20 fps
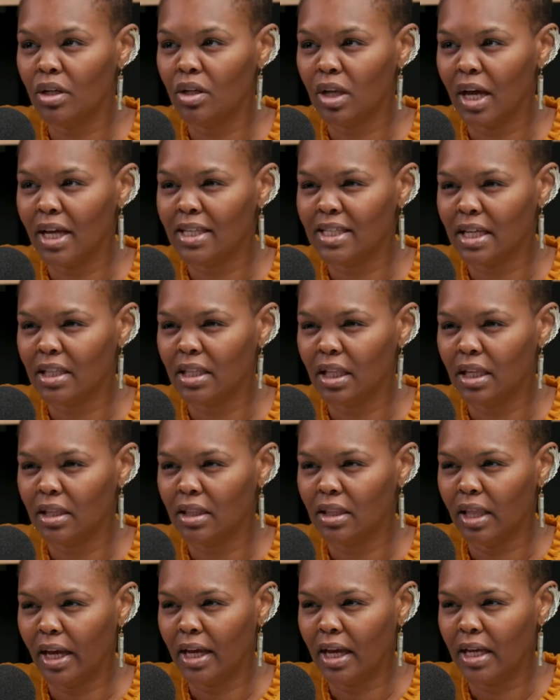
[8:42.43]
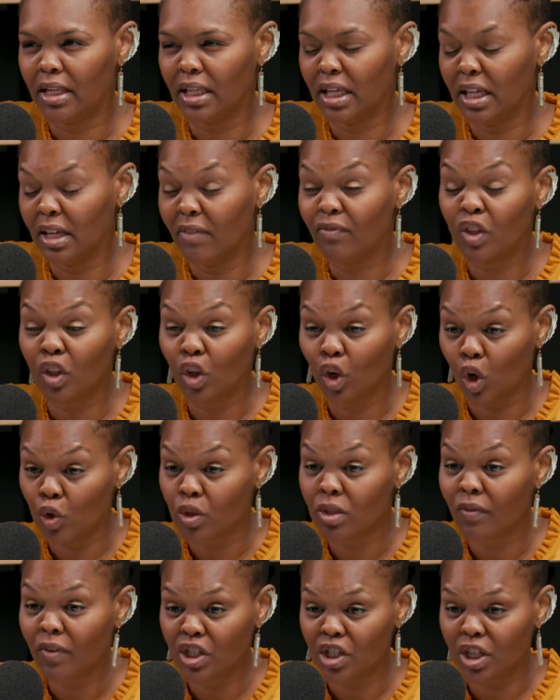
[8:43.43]
I think that kind of gift and the
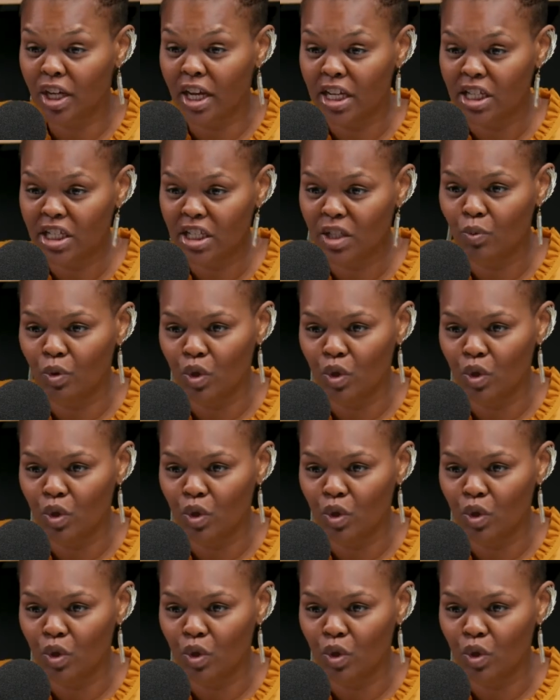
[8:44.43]
curse of education,